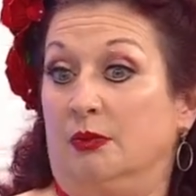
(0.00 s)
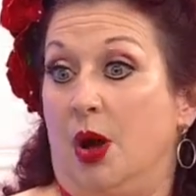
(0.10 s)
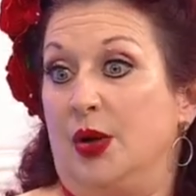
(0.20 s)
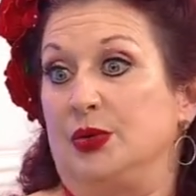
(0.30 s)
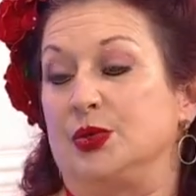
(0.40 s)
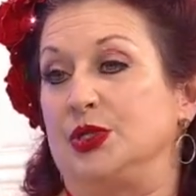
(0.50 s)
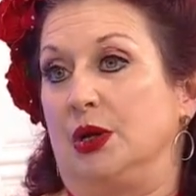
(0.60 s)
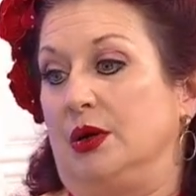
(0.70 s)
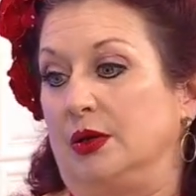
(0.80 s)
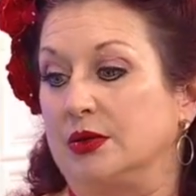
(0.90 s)
modern
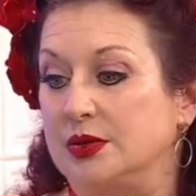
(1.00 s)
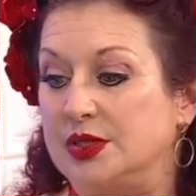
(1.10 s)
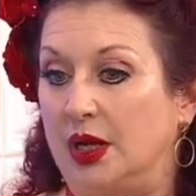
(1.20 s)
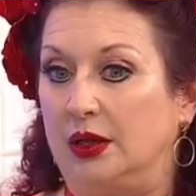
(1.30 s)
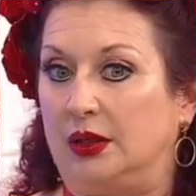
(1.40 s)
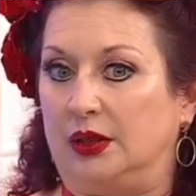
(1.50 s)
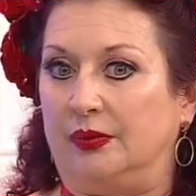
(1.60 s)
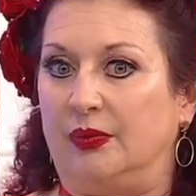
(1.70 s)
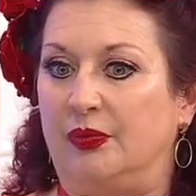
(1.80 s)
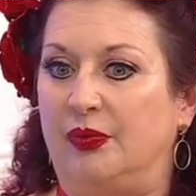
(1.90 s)
songs
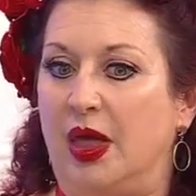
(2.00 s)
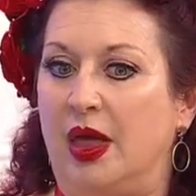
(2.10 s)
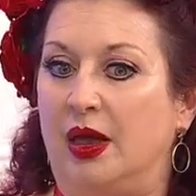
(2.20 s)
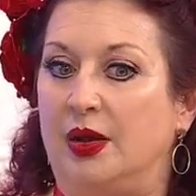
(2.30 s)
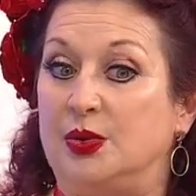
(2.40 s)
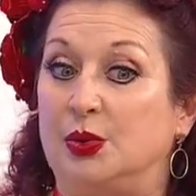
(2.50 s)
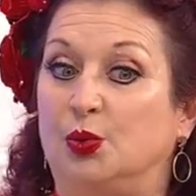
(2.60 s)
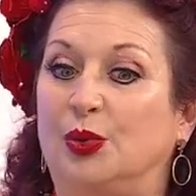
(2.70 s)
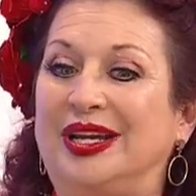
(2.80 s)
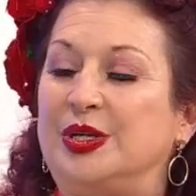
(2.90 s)
um, and
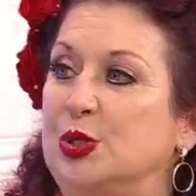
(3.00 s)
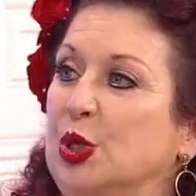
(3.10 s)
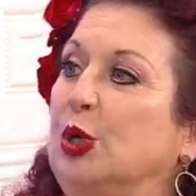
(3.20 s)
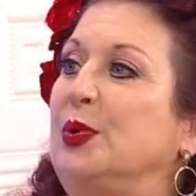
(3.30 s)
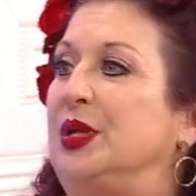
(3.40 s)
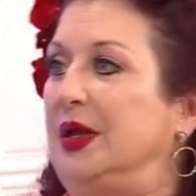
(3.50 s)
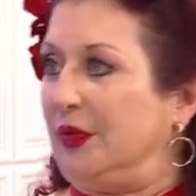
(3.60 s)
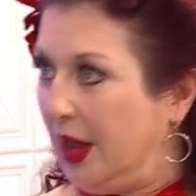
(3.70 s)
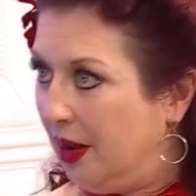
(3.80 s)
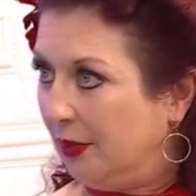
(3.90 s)
reinterpreting
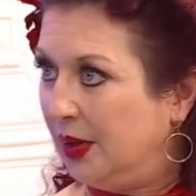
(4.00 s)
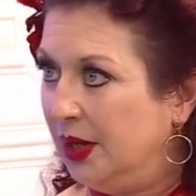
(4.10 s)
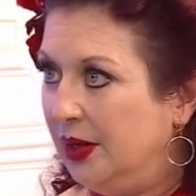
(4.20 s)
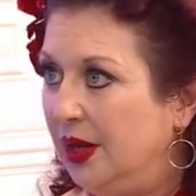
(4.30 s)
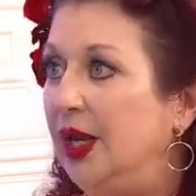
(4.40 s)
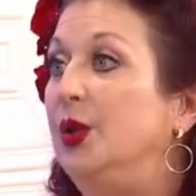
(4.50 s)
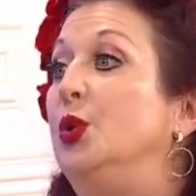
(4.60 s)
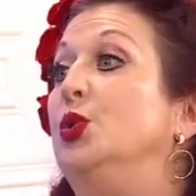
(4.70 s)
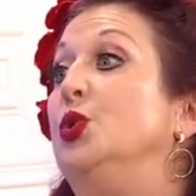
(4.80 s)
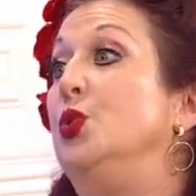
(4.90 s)
them in a
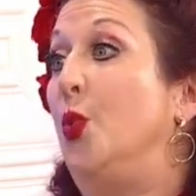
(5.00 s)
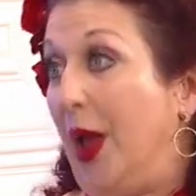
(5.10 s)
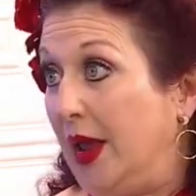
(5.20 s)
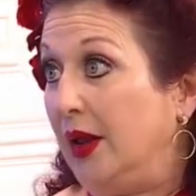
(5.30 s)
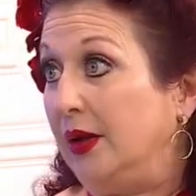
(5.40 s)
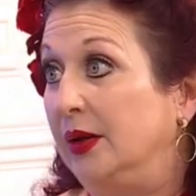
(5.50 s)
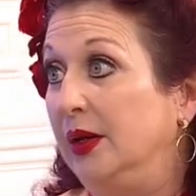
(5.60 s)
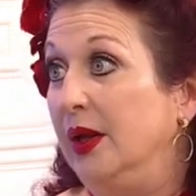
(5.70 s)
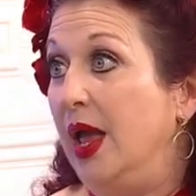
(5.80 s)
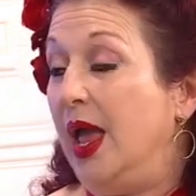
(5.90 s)
new way.
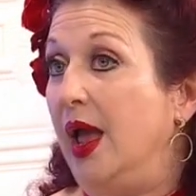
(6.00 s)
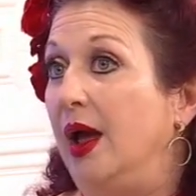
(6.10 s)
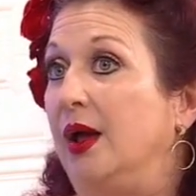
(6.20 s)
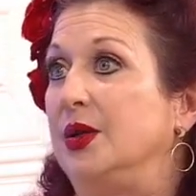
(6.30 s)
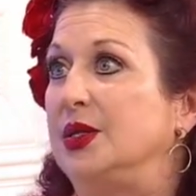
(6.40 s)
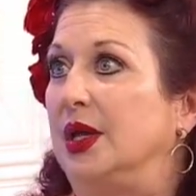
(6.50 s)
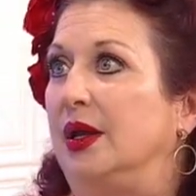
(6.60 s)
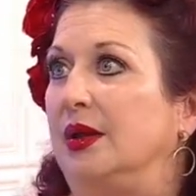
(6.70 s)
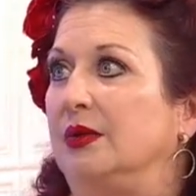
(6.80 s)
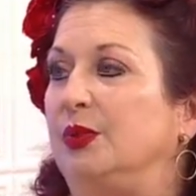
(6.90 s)
Mm -hmm. And,
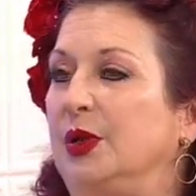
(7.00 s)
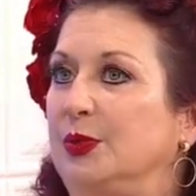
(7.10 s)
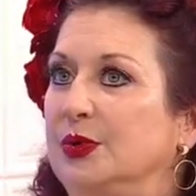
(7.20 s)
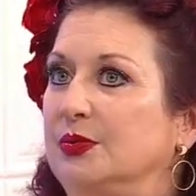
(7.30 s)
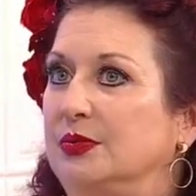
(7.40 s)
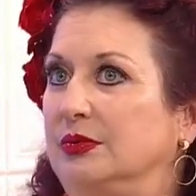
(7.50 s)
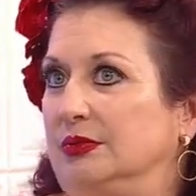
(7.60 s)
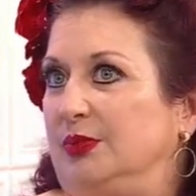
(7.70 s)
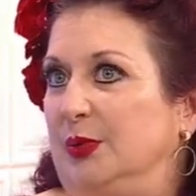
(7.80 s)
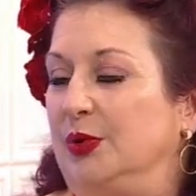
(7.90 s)
and people
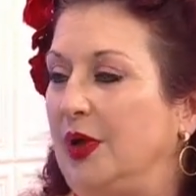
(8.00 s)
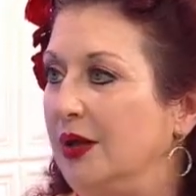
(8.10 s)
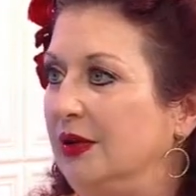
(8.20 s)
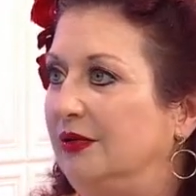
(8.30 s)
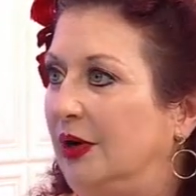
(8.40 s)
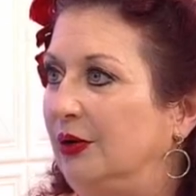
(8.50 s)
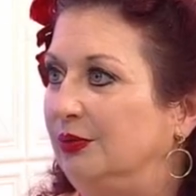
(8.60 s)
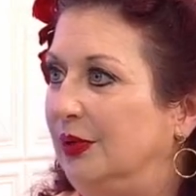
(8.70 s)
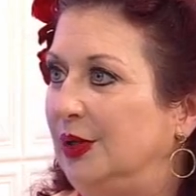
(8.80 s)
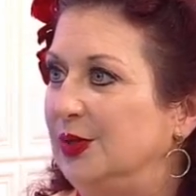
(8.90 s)
people kind of are,
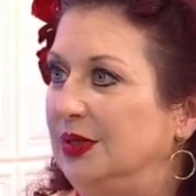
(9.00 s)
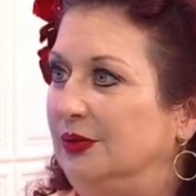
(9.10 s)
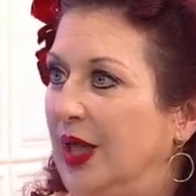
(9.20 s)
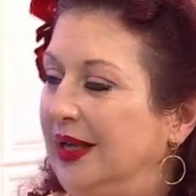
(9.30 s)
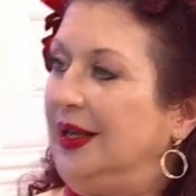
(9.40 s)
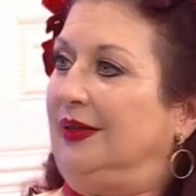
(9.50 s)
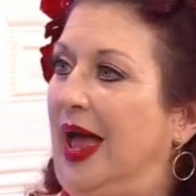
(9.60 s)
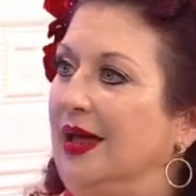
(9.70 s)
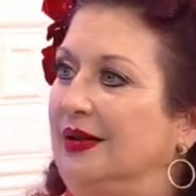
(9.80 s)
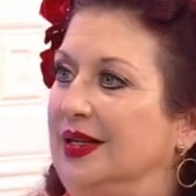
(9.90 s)
are, liking
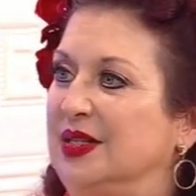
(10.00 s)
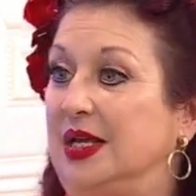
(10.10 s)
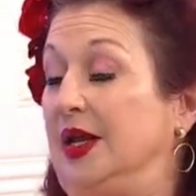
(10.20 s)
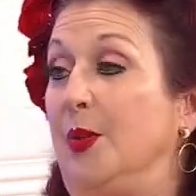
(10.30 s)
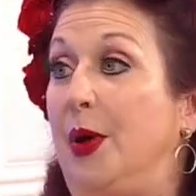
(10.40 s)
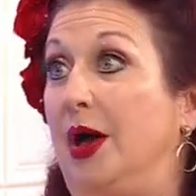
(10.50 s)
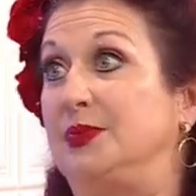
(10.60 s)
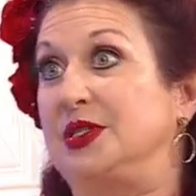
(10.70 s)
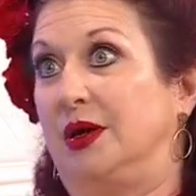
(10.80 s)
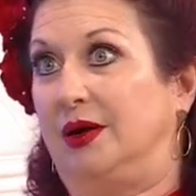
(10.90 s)
that, like taking a
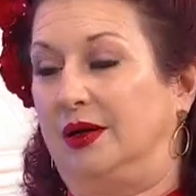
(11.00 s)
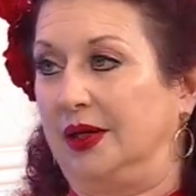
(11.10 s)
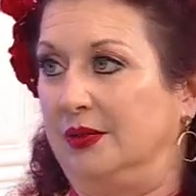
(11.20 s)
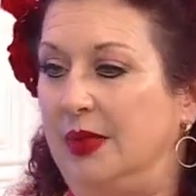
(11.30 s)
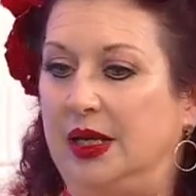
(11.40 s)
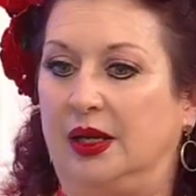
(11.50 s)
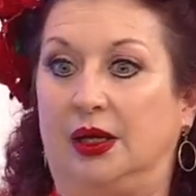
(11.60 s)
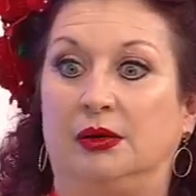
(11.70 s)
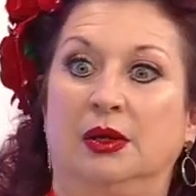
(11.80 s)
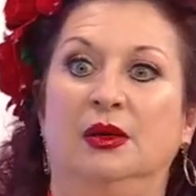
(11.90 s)
pop song and making
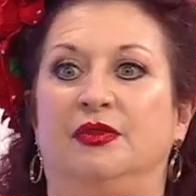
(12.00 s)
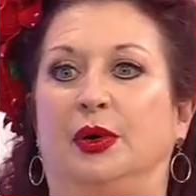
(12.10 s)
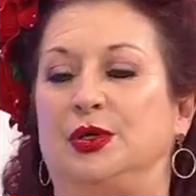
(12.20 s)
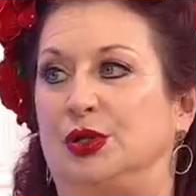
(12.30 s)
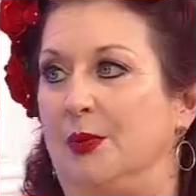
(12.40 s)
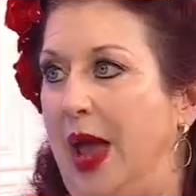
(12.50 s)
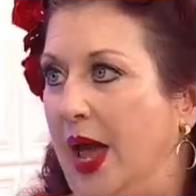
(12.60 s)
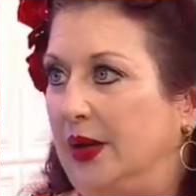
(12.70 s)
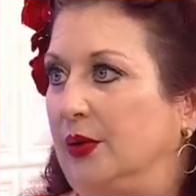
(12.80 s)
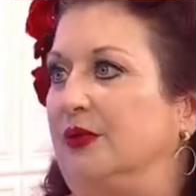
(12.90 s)
it very
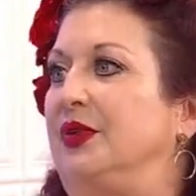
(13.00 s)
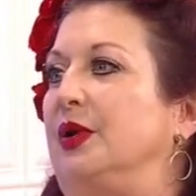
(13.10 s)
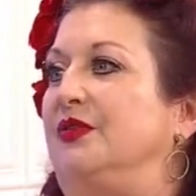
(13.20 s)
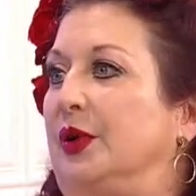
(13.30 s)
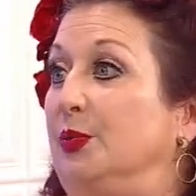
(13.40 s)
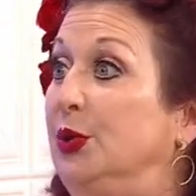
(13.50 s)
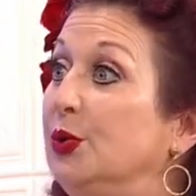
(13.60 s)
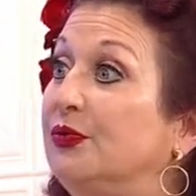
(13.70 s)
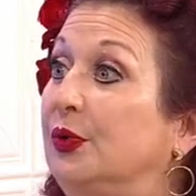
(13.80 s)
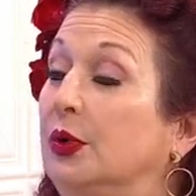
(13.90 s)
dramatic or very, very
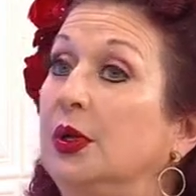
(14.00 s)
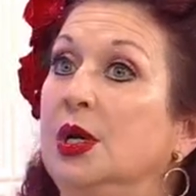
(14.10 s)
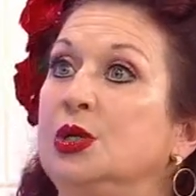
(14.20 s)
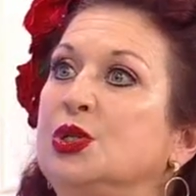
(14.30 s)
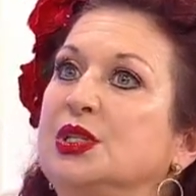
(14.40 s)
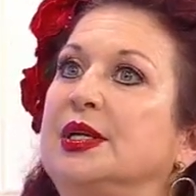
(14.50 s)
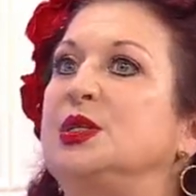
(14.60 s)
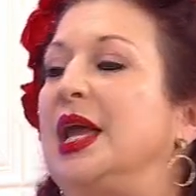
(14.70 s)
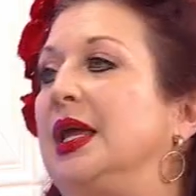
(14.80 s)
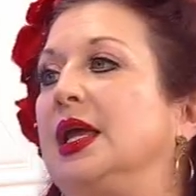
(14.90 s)
beautiful, just like
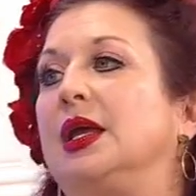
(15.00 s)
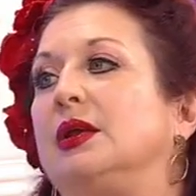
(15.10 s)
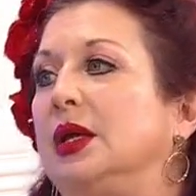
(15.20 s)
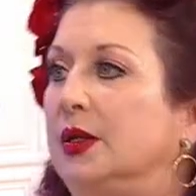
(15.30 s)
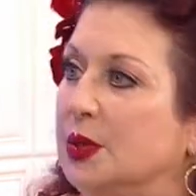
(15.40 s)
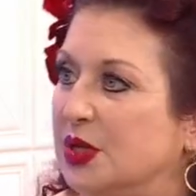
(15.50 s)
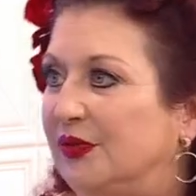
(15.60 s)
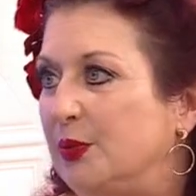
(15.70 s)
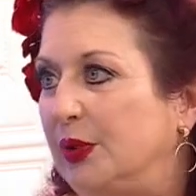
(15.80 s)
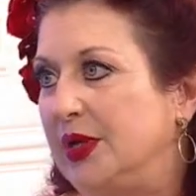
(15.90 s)
taking it in
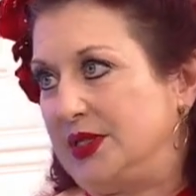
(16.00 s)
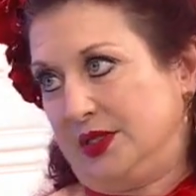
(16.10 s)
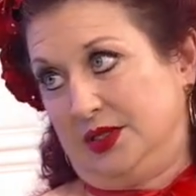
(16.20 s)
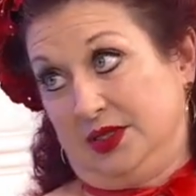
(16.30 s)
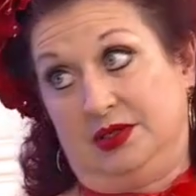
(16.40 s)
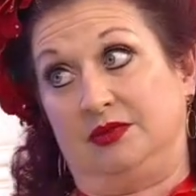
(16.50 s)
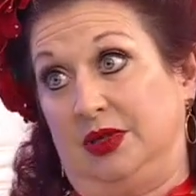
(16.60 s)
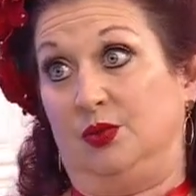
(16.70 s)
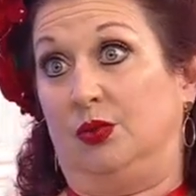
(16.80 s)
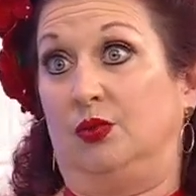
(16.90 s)
different places
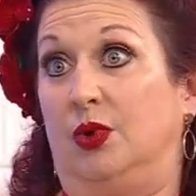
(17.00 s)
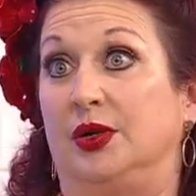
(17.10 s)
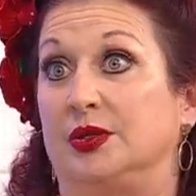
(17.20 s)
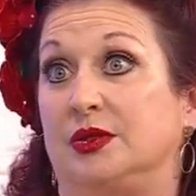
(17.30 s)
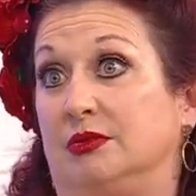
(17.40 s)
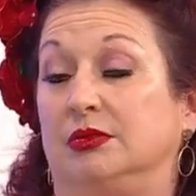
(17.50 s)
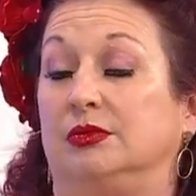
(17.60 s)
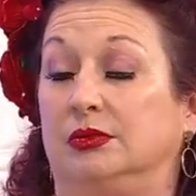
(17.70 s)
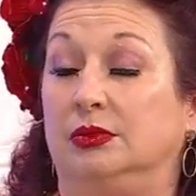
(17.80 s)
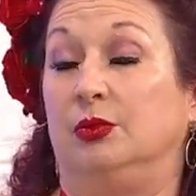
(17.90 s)
than what it's
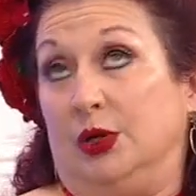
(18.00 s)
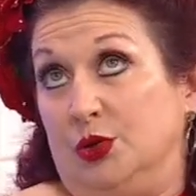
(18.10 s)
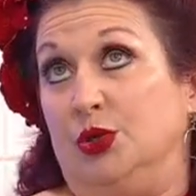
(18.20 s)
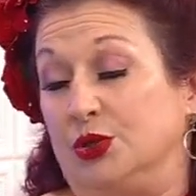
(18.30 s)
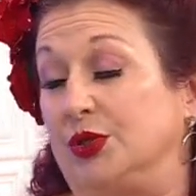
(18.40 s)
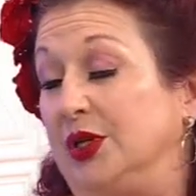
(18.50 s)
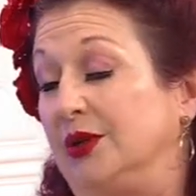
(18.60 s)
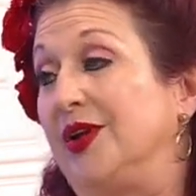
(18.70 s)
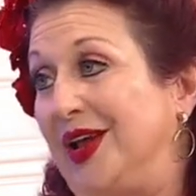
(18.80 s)
what you usually hear it